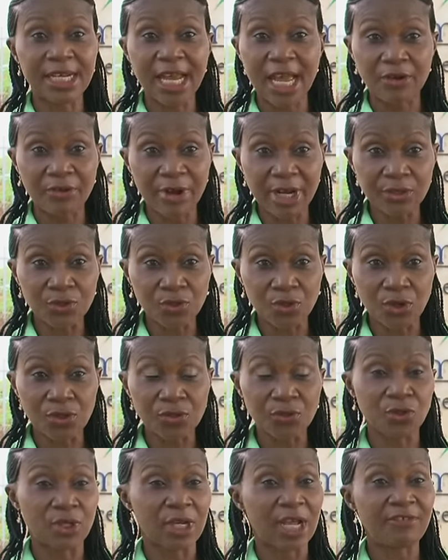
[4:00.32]
the
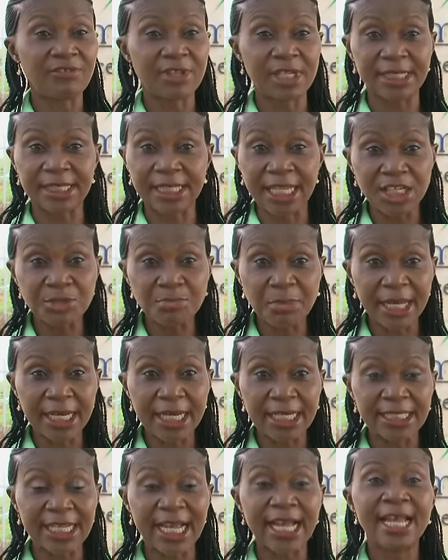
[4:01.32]
directors, you have the stage
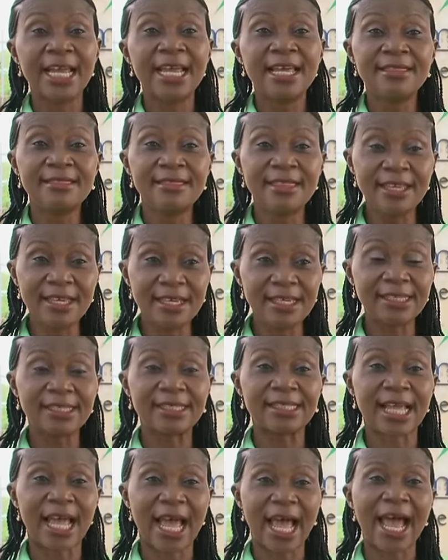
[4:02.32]
manager.
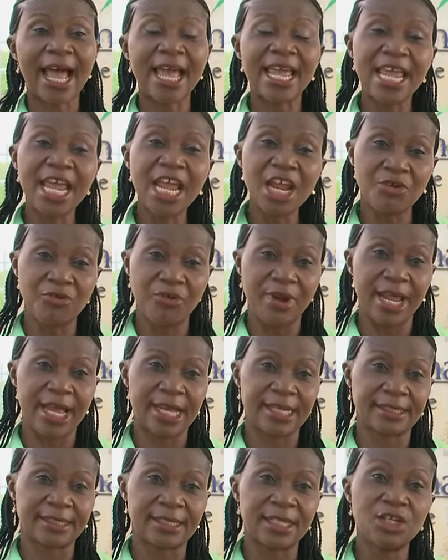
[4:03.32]
These are
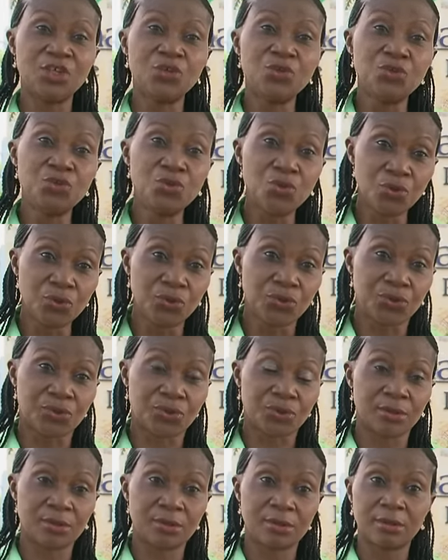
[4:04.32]
areas
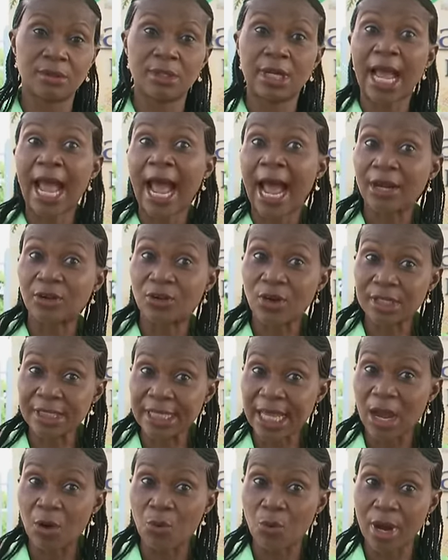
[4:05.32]
youths are not
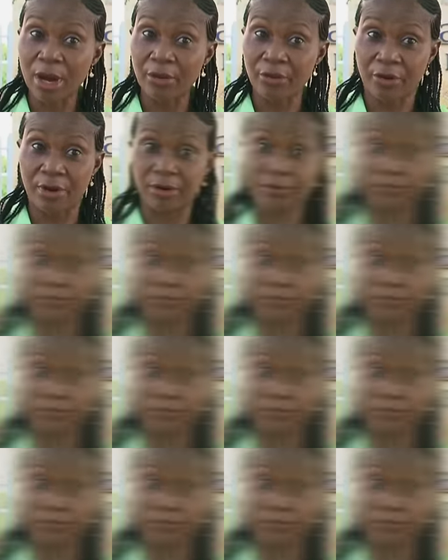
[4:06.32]
aware